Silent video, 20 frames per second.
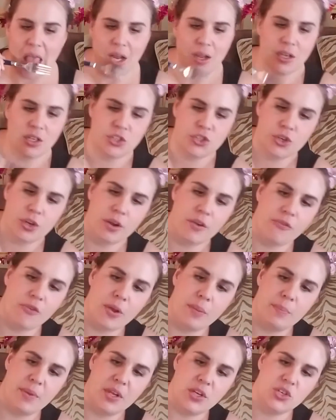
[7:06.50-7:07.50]
A sugar-free
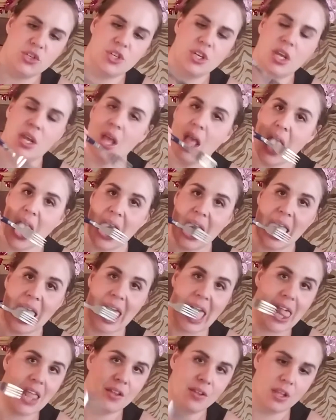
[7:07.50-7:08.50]
peach tea
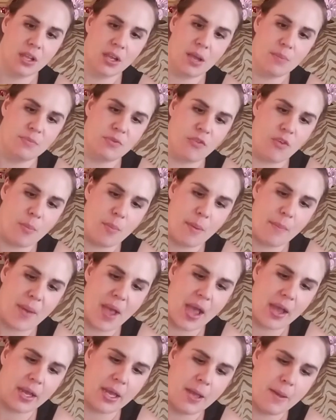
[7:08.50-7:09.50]
that comes from a
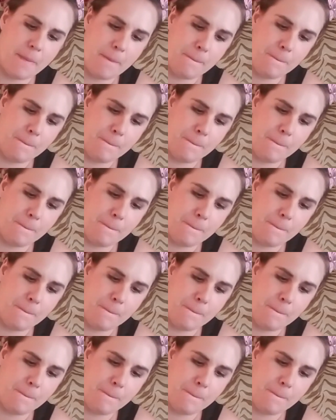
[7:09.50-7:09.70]
packet.